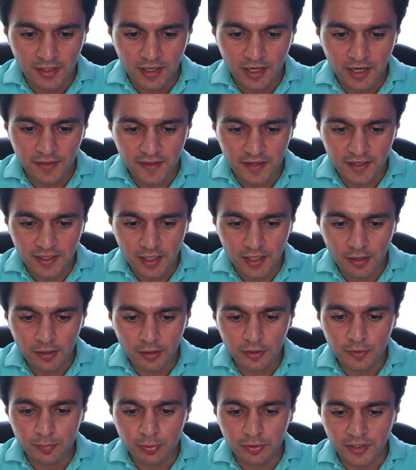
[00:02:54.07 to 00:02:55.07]
And then here
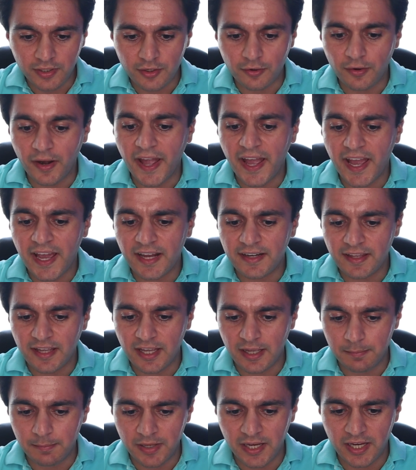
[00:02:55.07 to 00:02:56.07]
you put in your ad
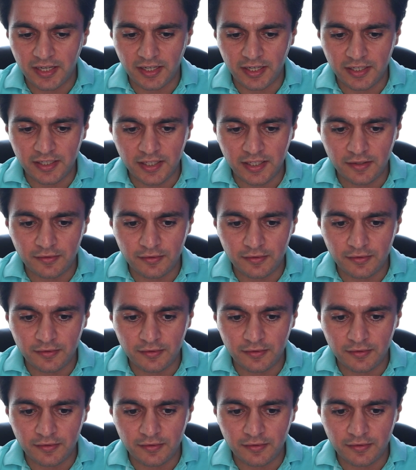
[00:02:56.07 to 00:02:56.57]
campaign ID.